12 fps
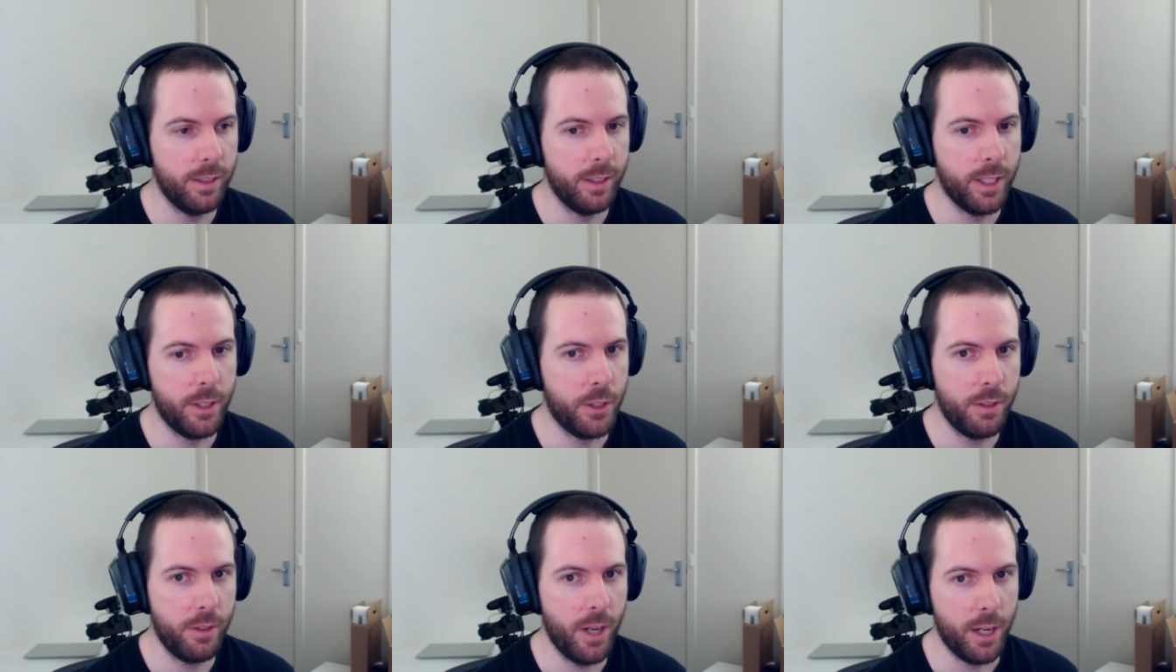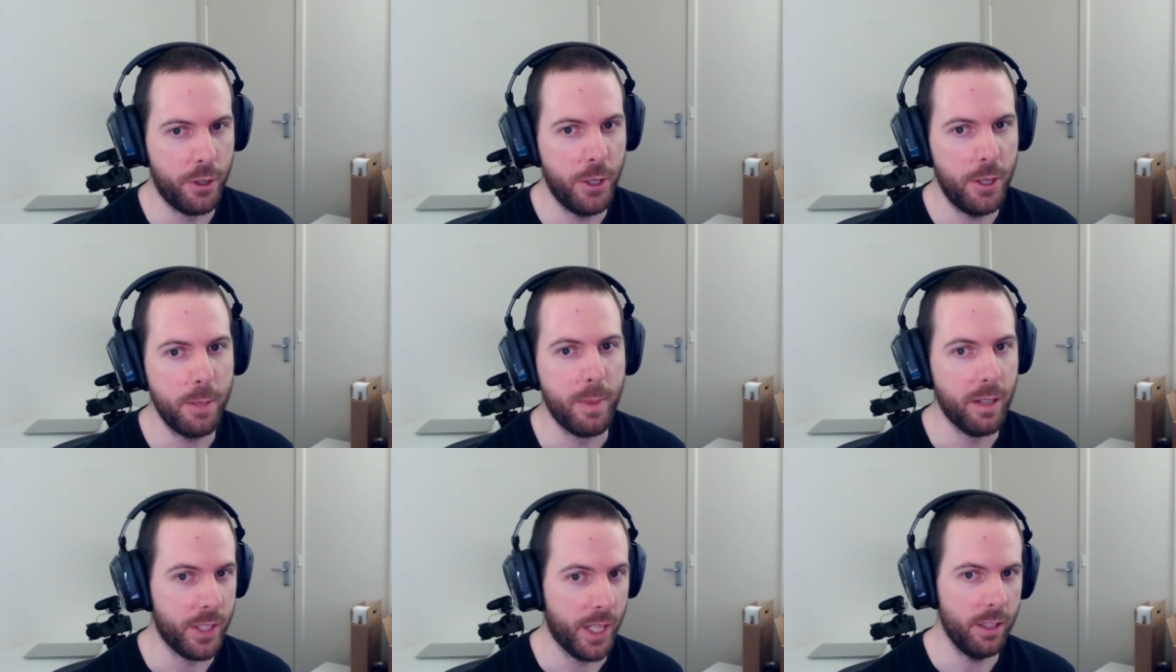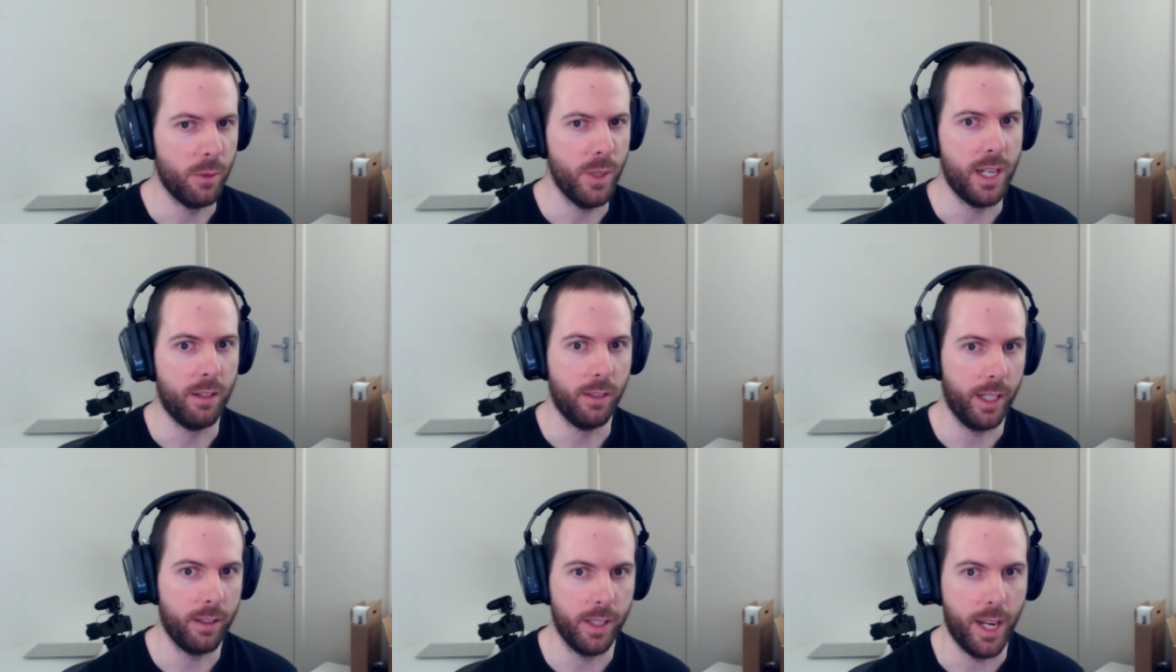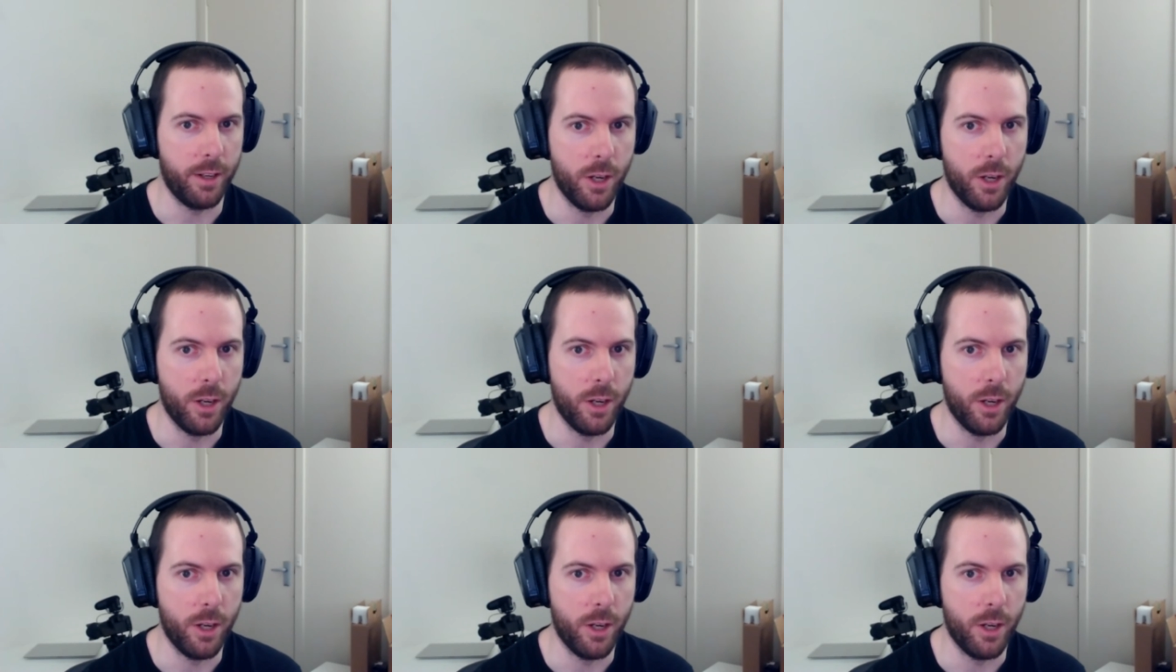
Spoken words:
it just kind of shocked me. I was like, oh wow, like I had no